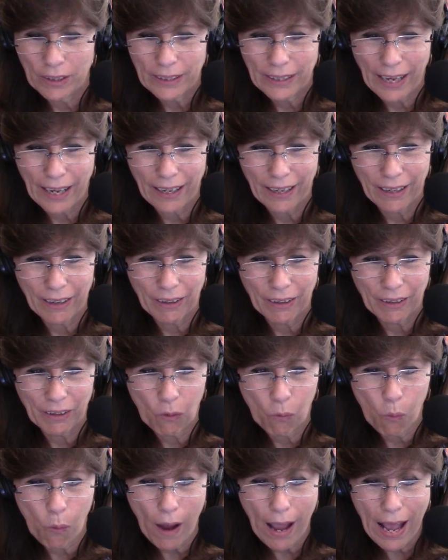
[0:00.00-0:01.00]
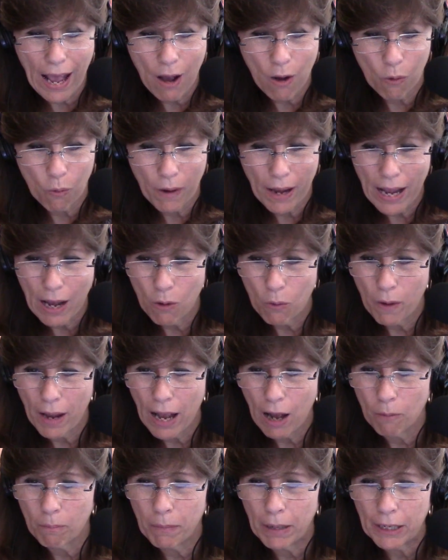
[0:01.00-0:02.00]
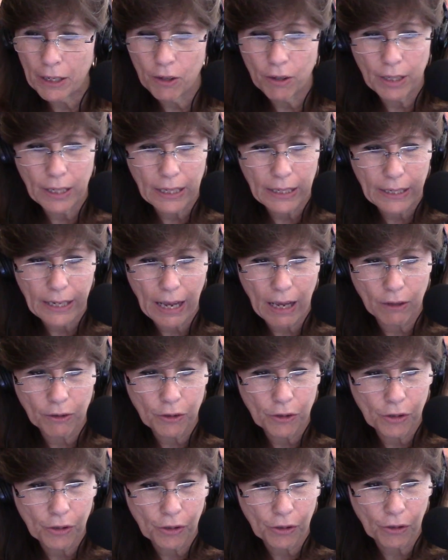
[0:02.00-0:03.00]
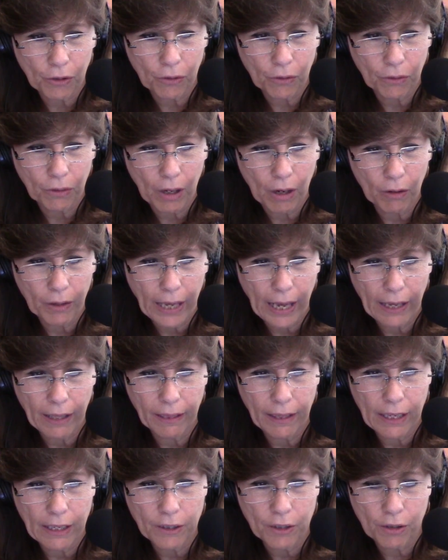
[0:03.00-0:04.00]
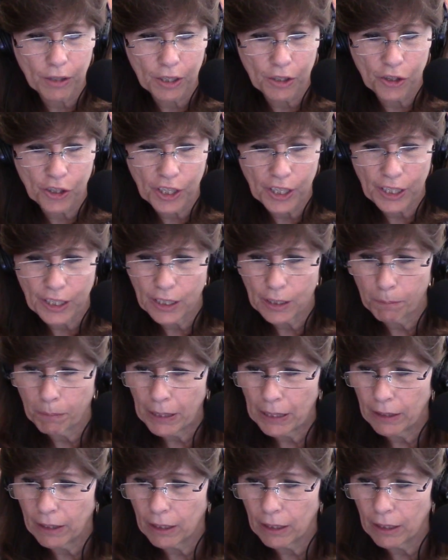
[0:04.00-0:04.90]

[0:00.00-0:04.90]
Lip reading: It's like, wow, wow, wow. But you can get down to, okay, these are the G speed